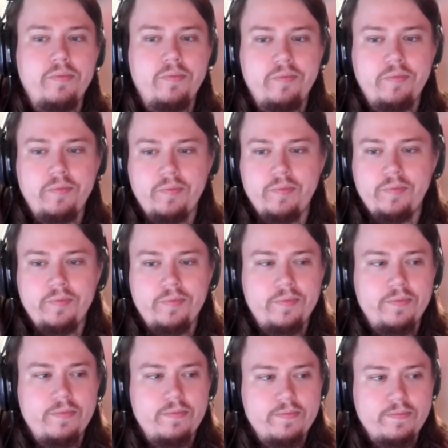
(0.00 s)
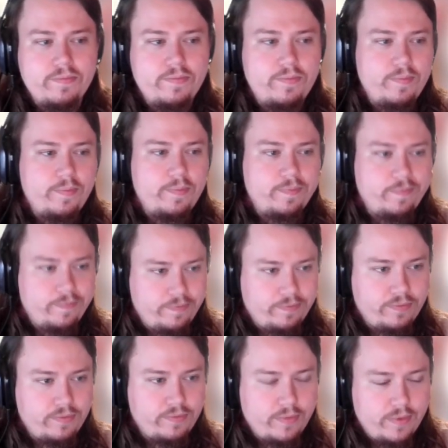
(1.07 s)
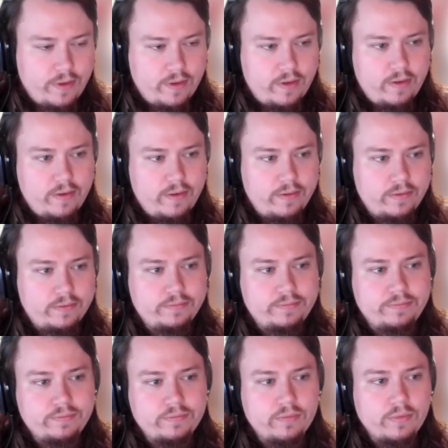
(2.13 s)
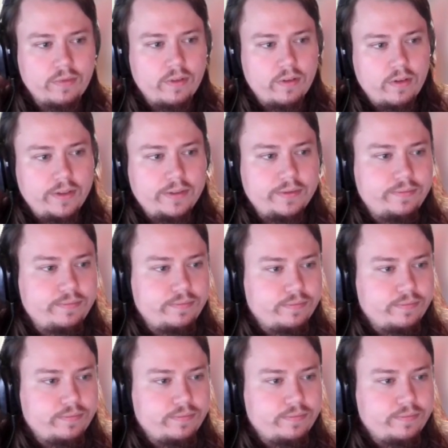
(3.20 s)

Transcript: No words are spoken by the person on screen.